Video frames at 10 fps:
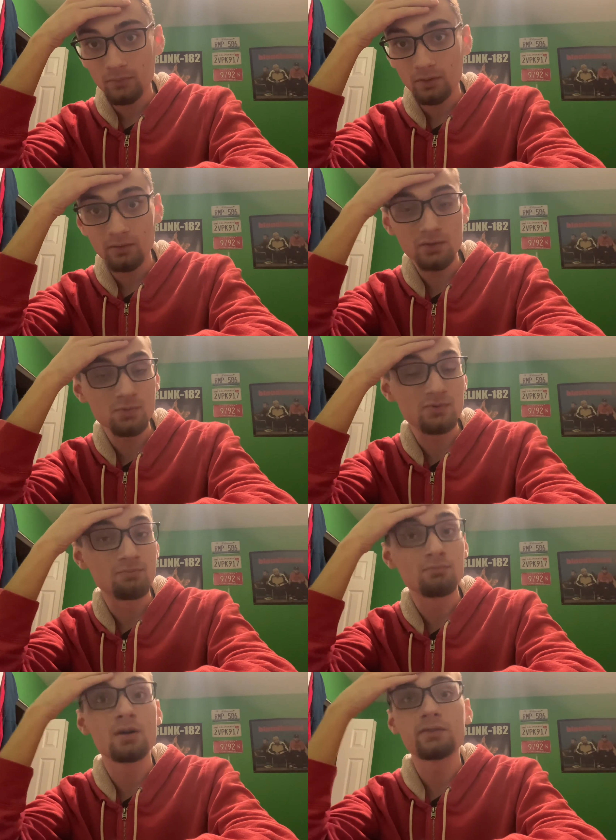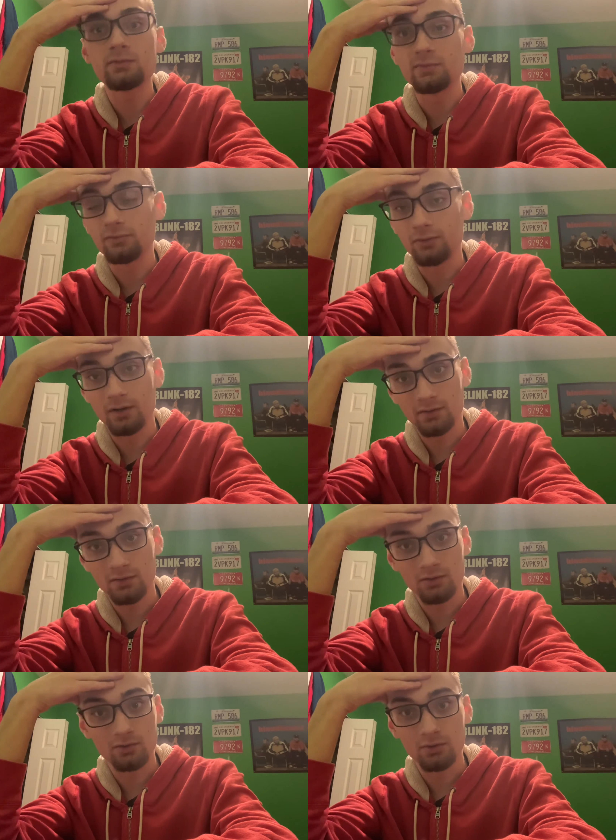This was months before I
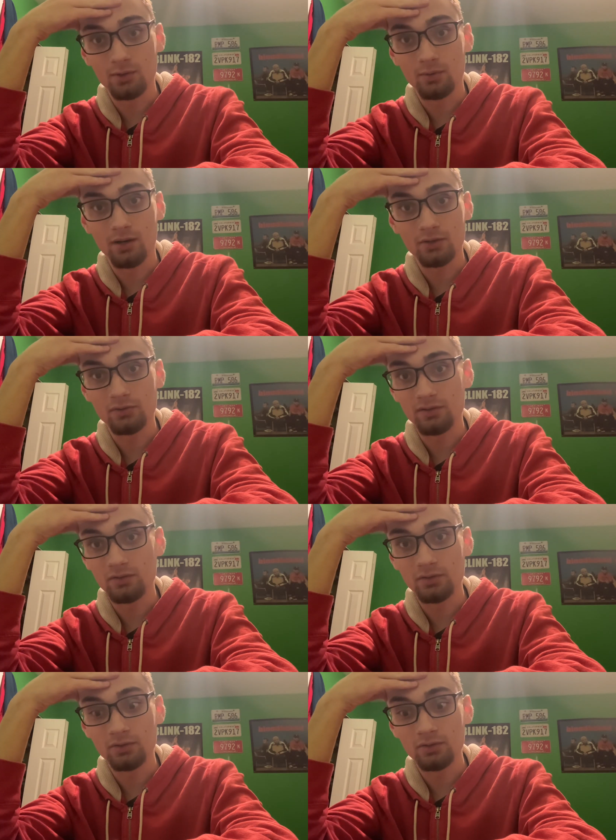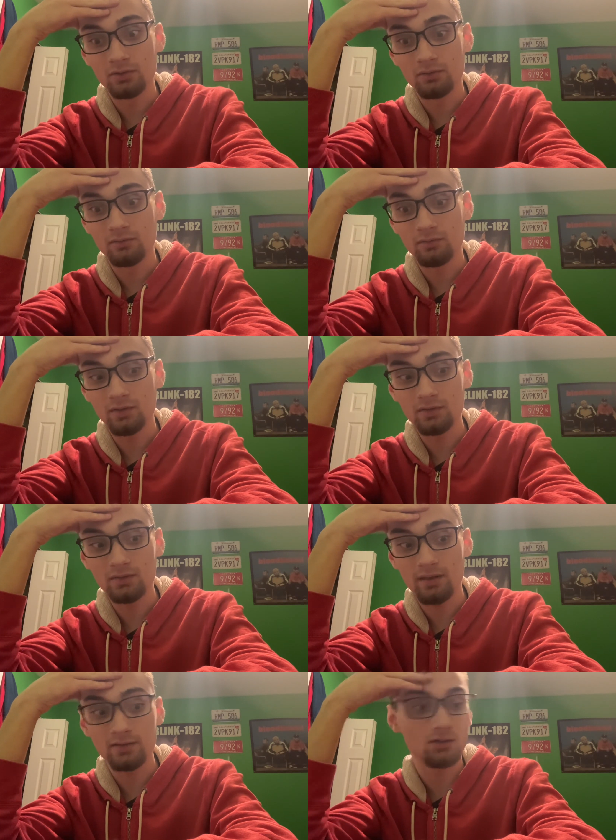started doing watch research.
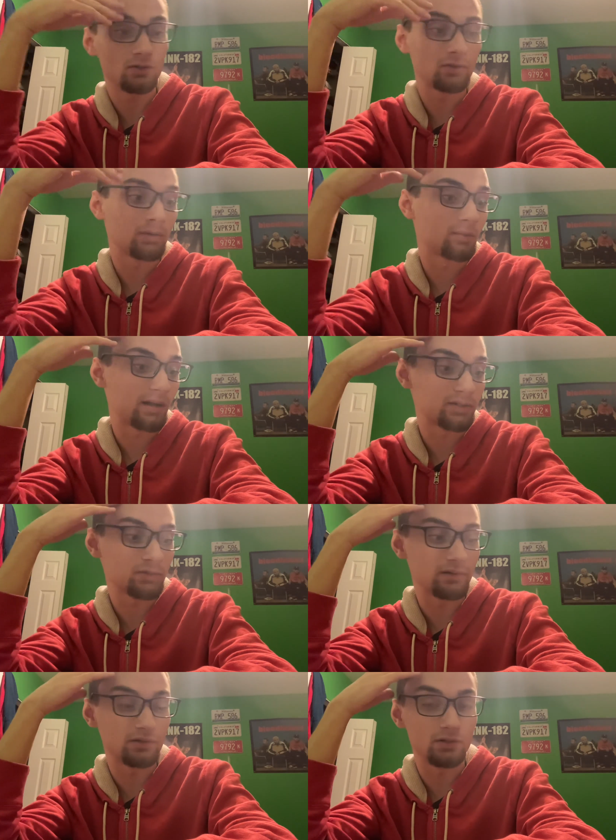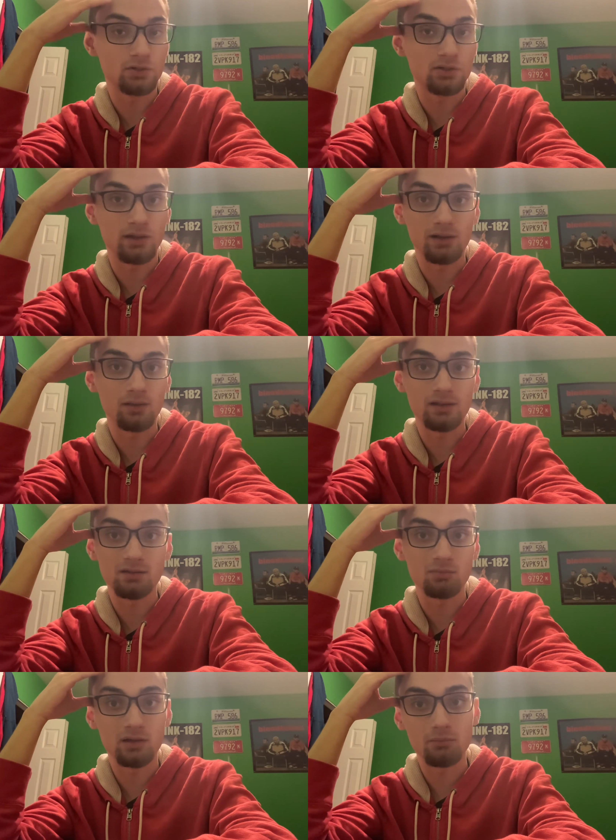I started doing watch research in like late
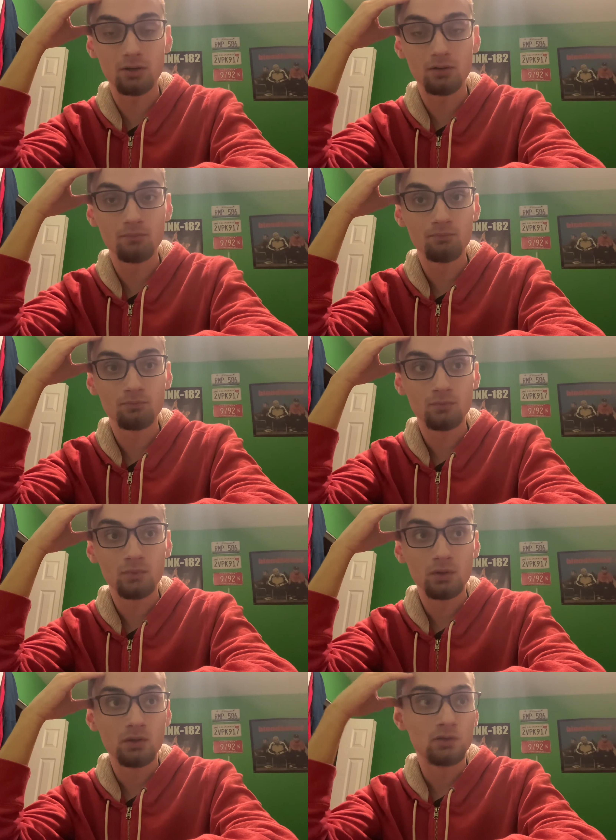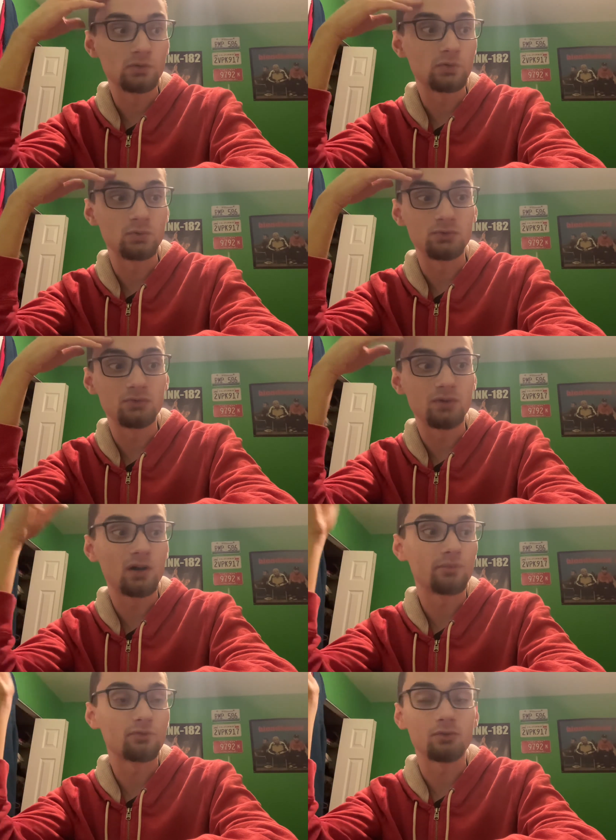September. So this was
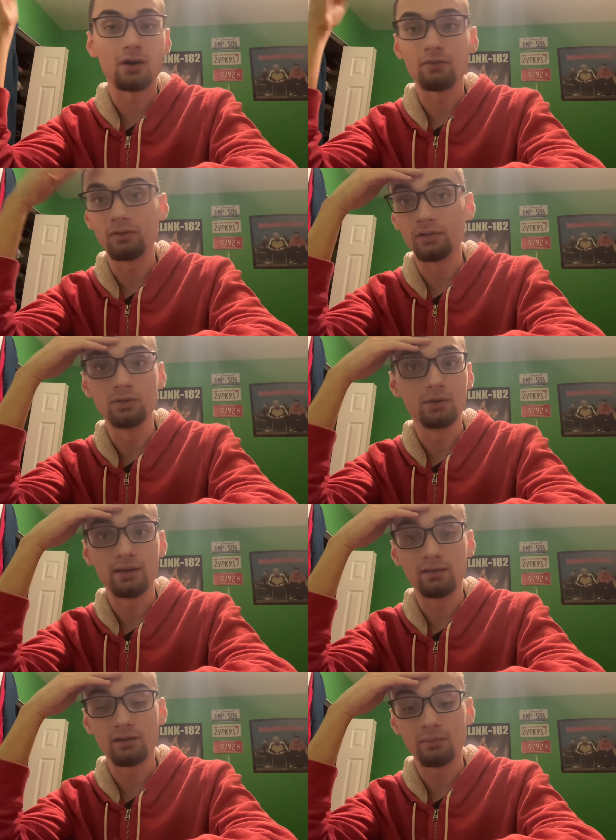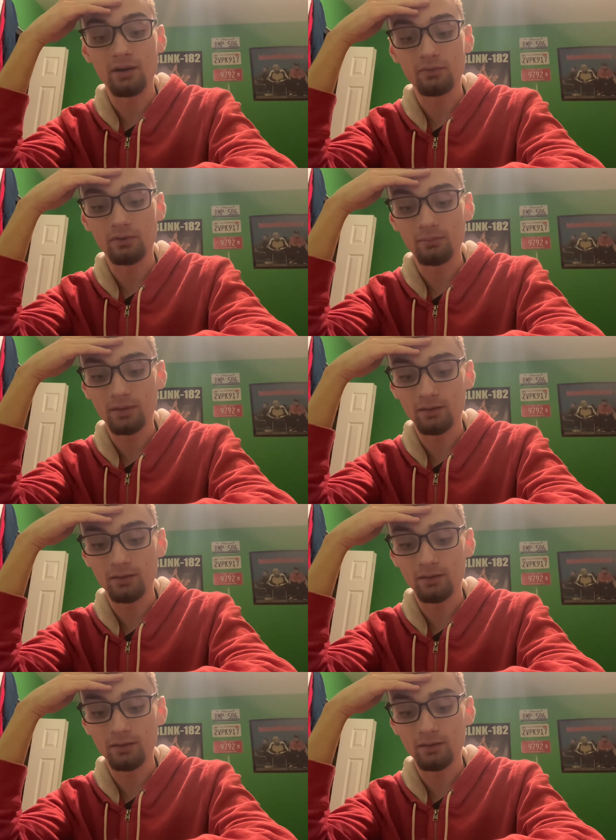far before I really knew anything about them.